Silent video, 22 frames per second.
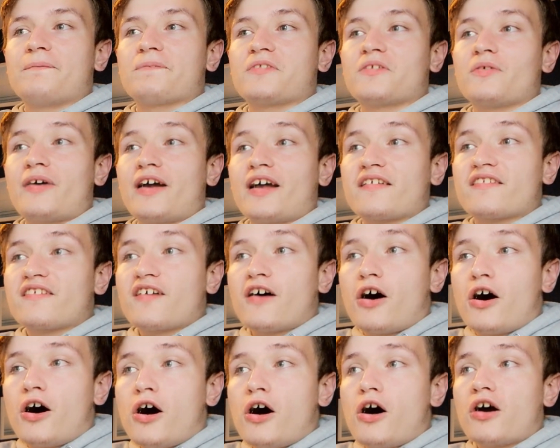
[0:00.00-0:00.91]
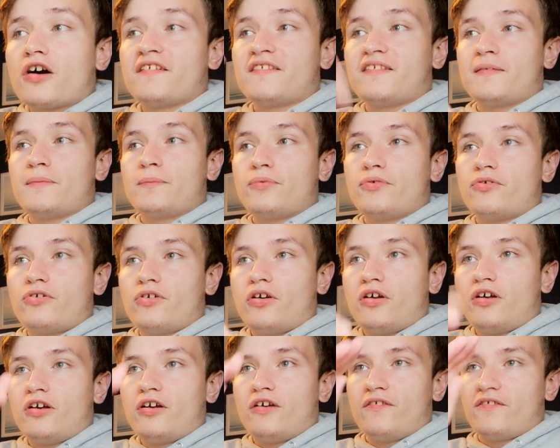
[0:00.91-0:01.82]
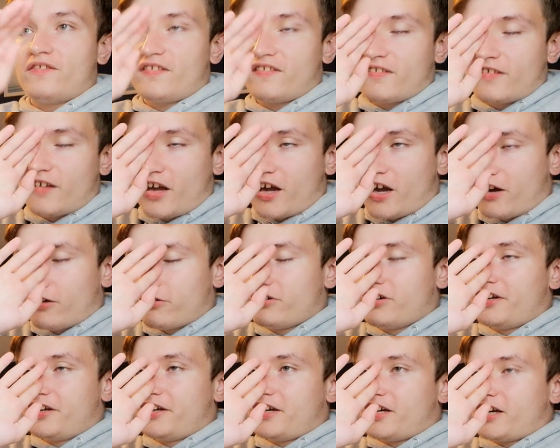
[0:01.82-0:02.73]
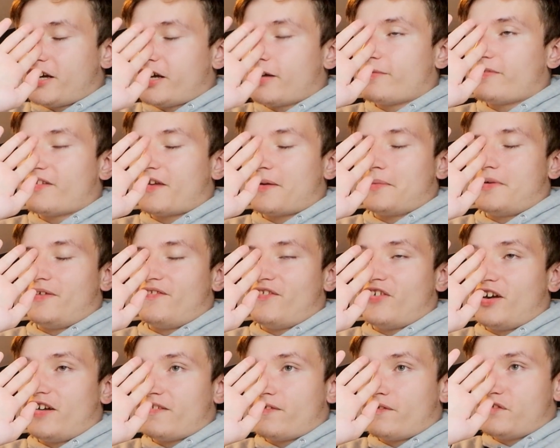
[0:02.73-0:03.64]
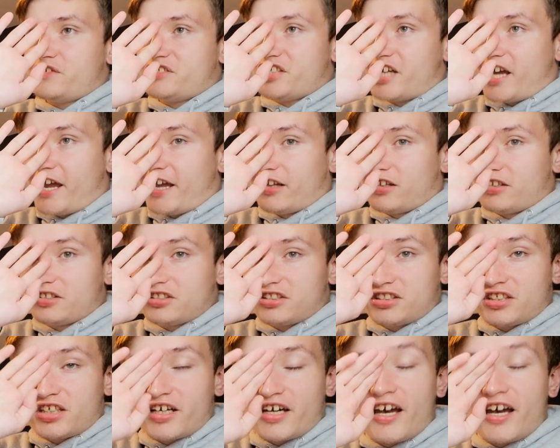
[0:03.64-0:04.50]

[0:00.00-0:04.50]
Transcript: the way I talk is improved, so um so many things have changed.